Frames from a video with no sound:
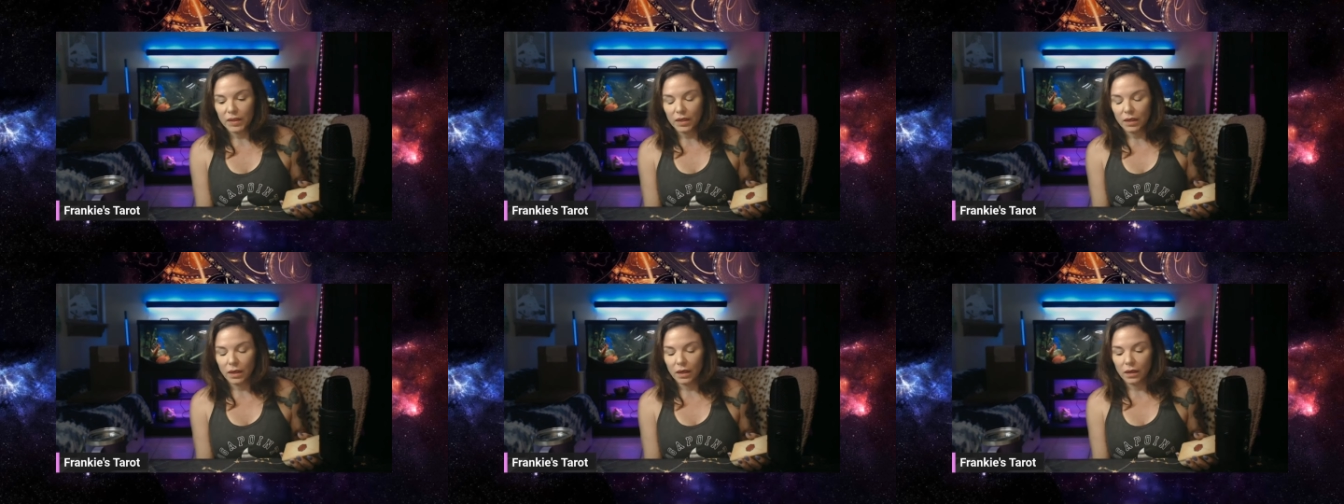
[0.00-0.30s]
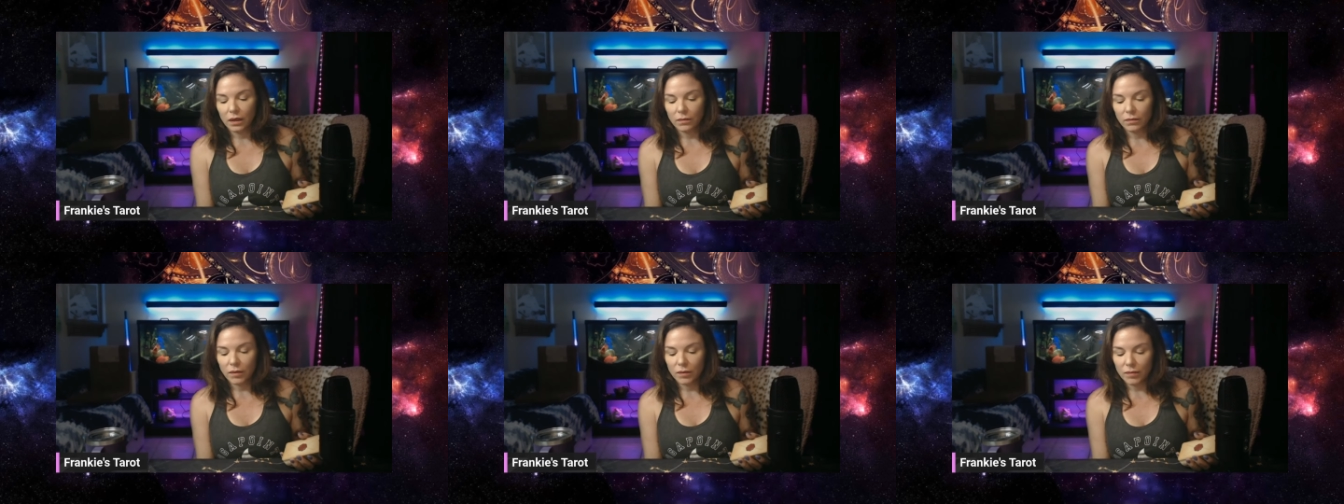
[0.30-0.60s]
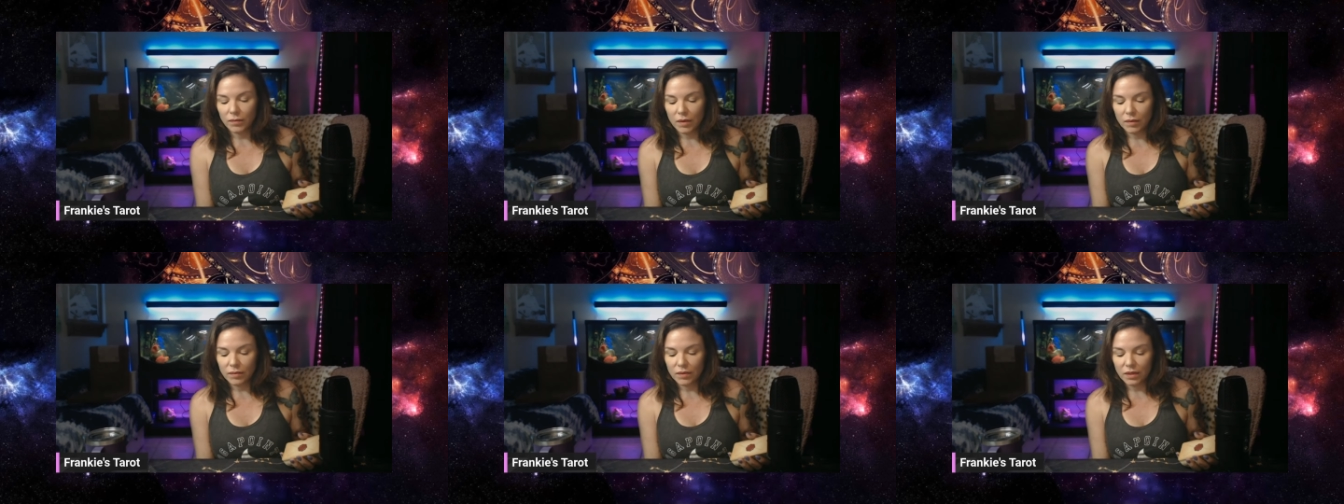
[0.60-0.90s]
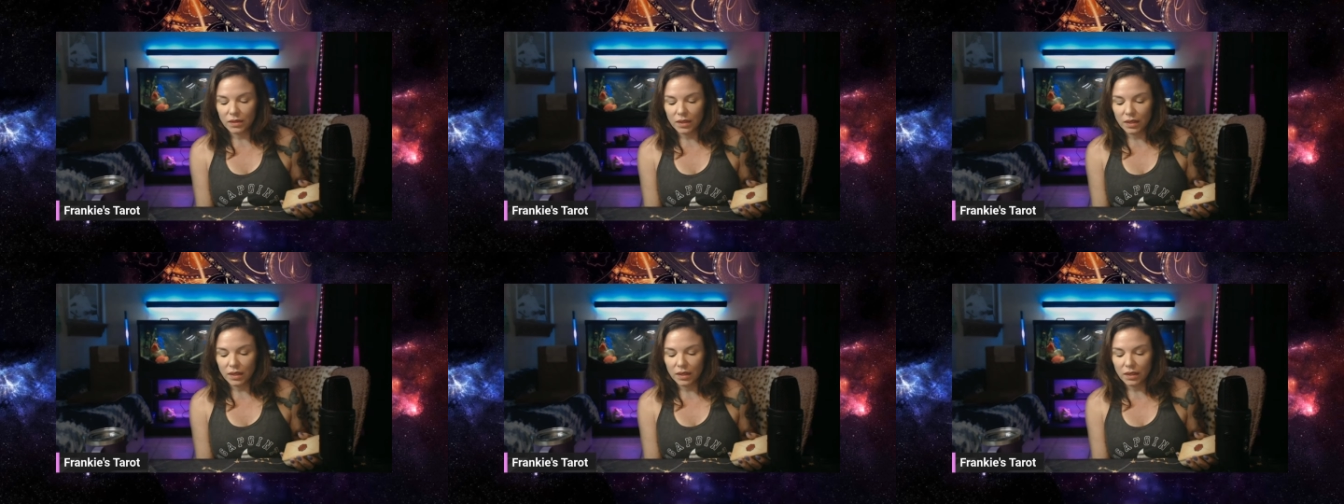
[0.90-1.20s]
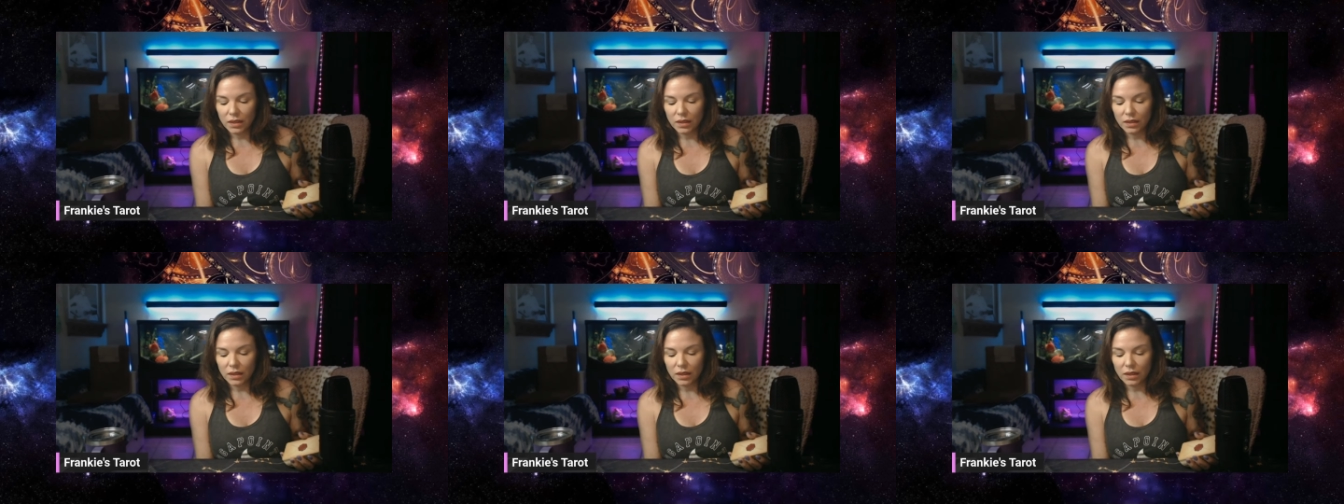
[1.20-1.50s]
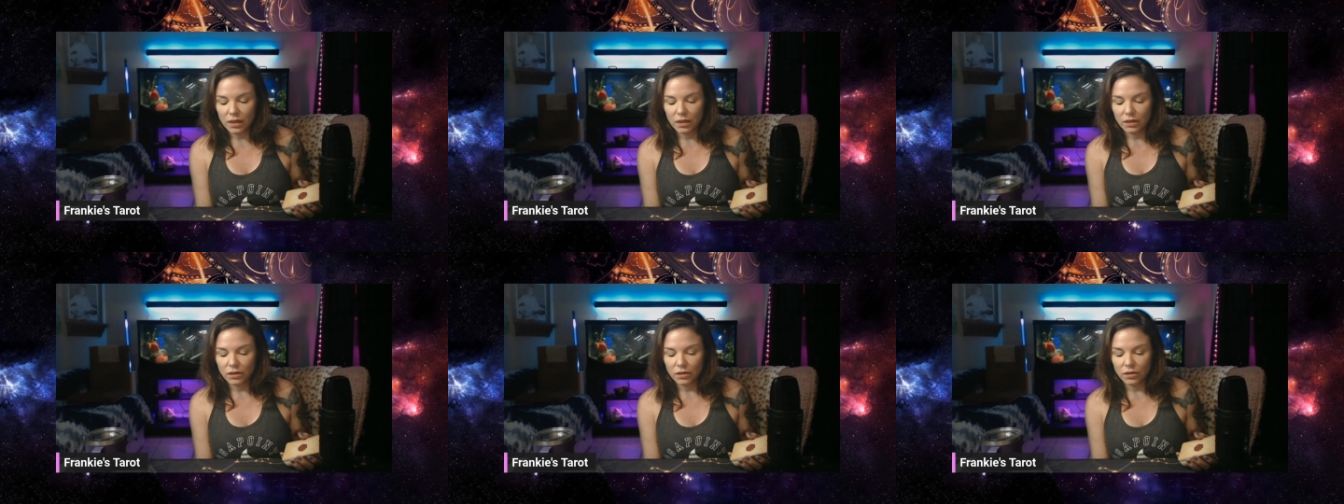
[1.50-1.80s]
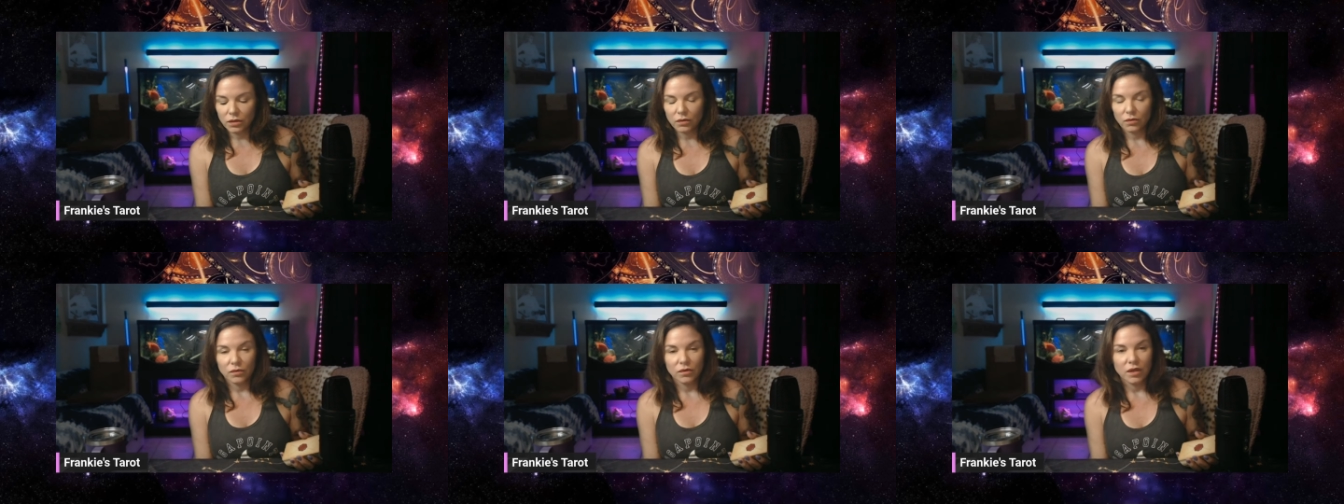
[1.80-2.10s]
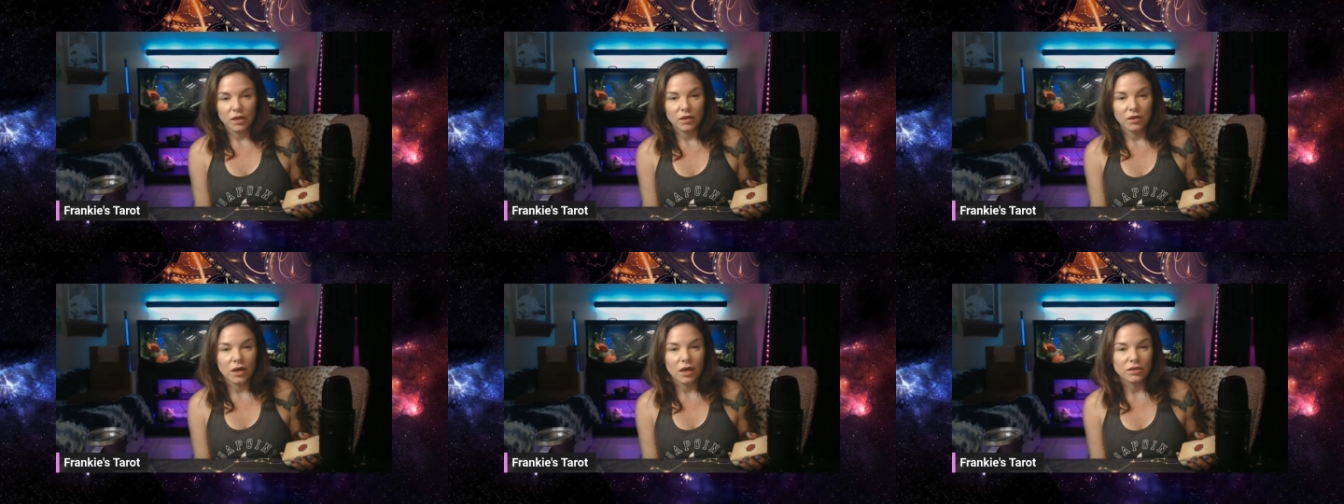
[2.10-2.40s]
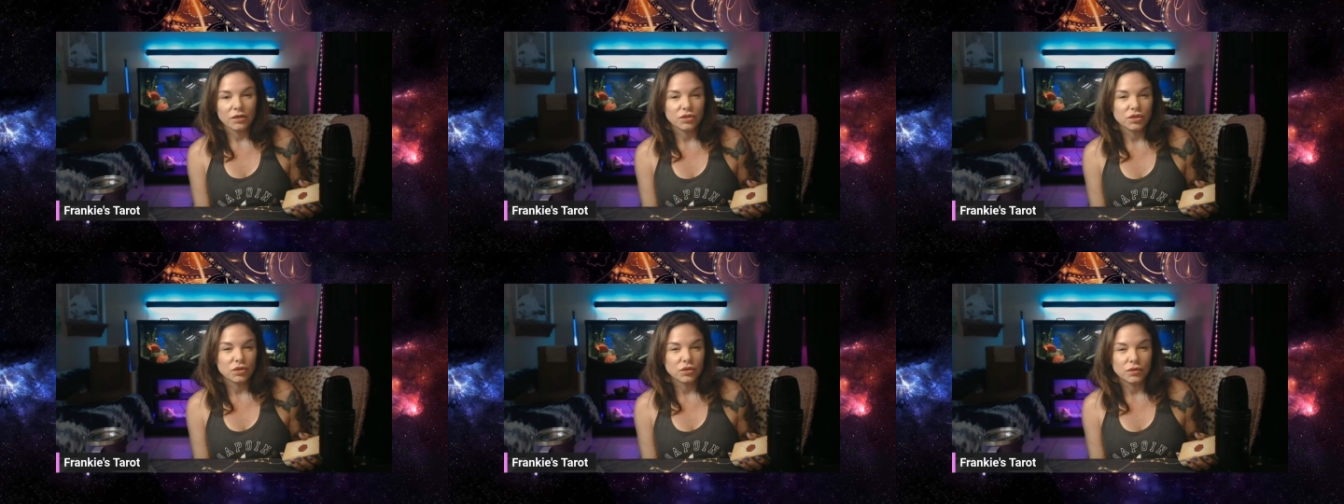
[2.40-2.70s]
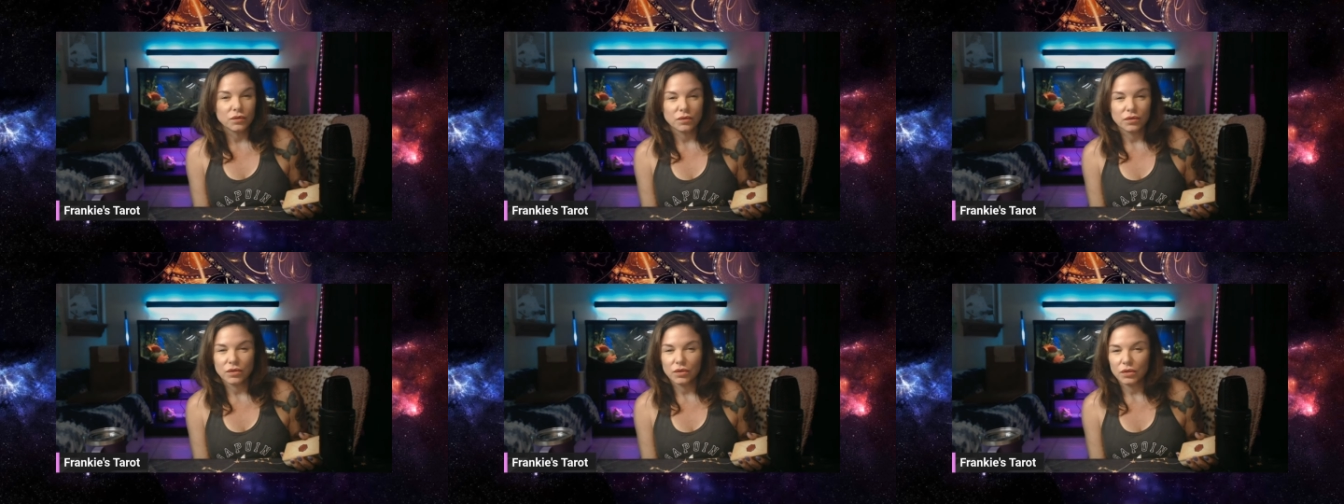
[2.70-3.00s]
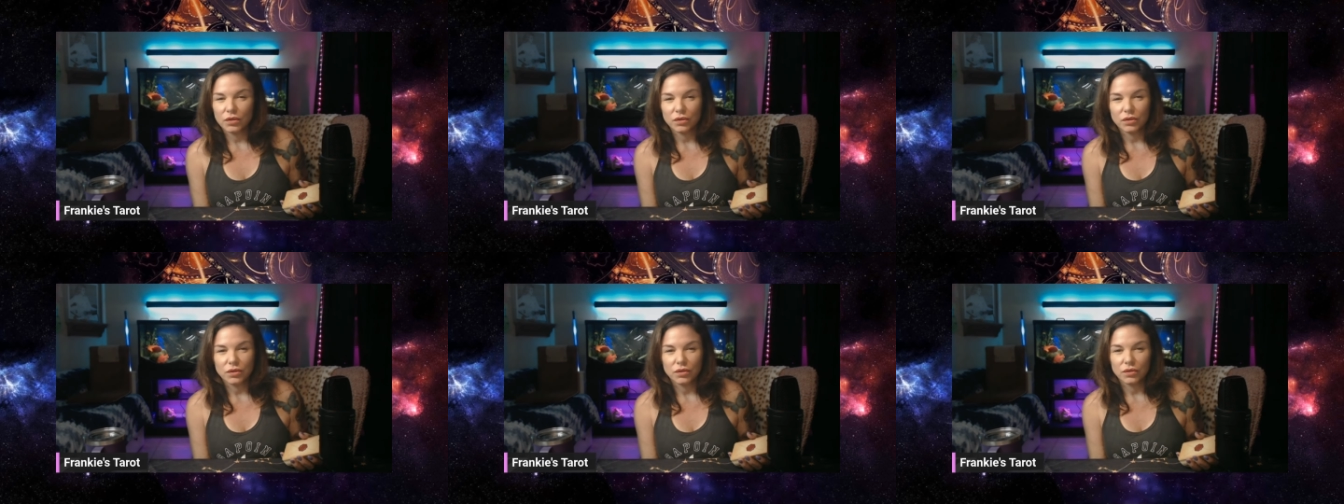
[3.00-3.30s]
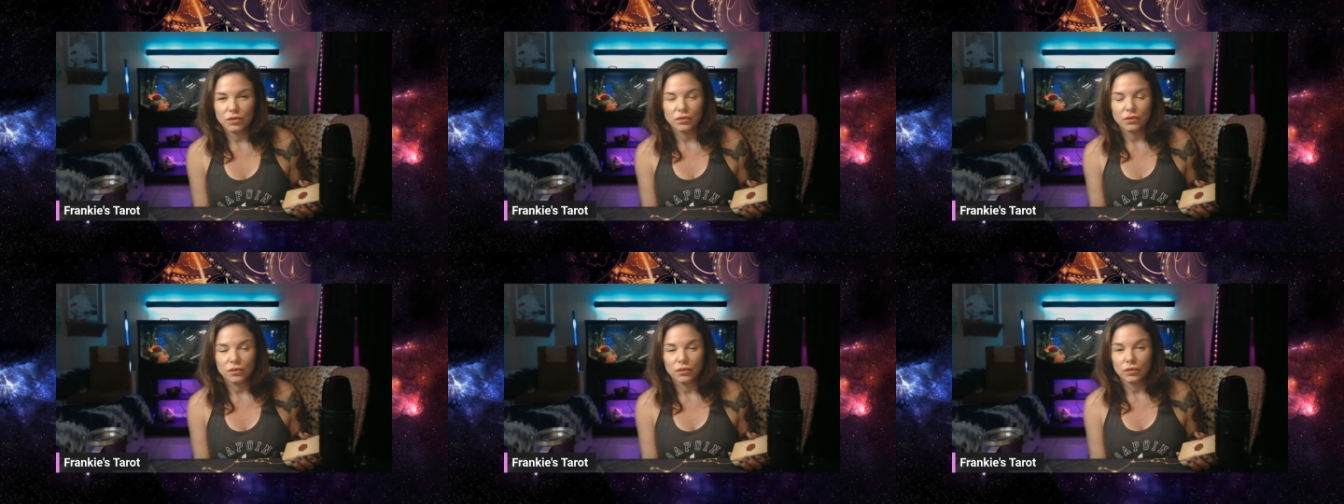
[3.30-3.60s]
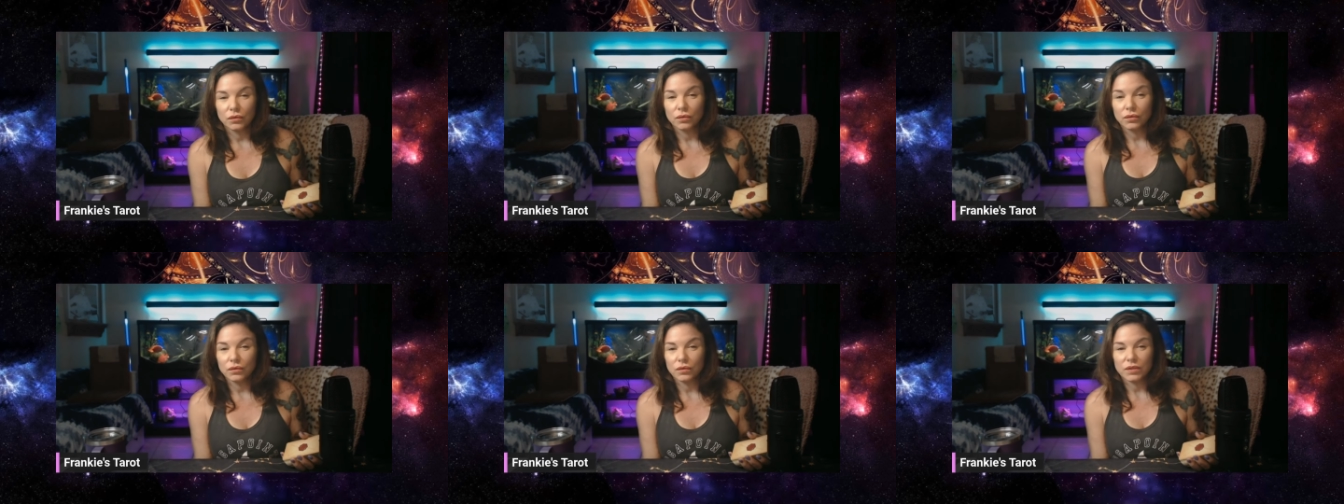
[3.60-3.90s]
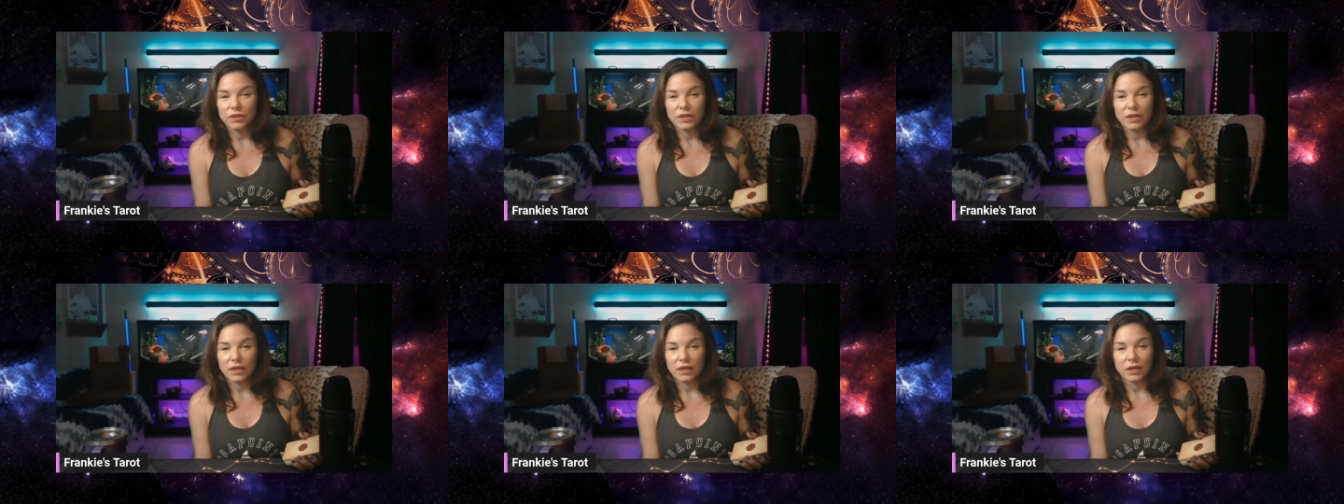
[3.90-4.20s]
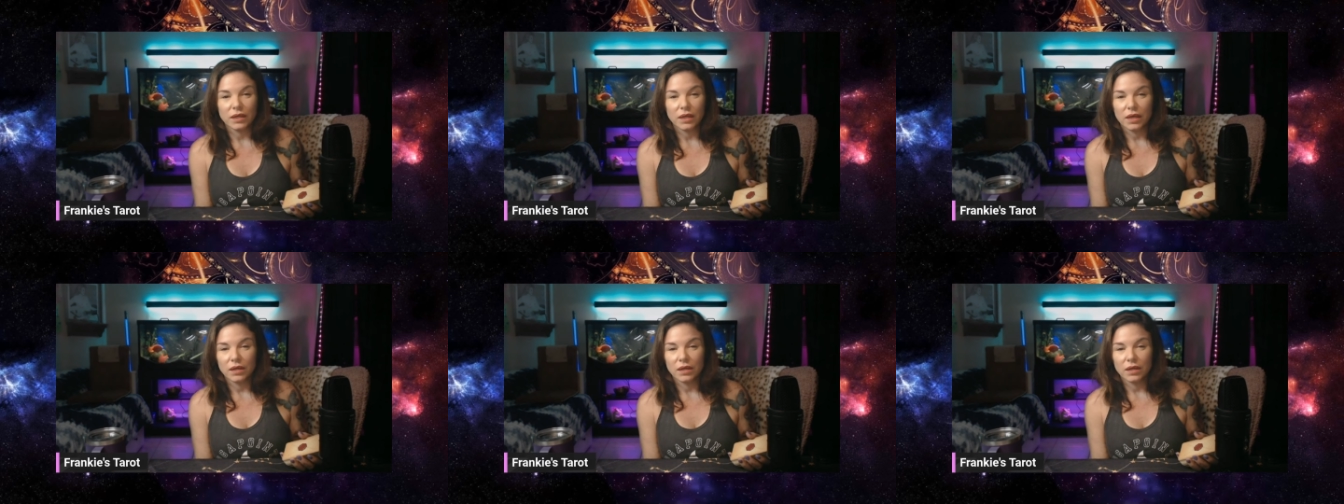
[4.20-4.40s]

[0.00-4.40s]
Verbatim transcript: Maybe they, you know, they got you to lose it.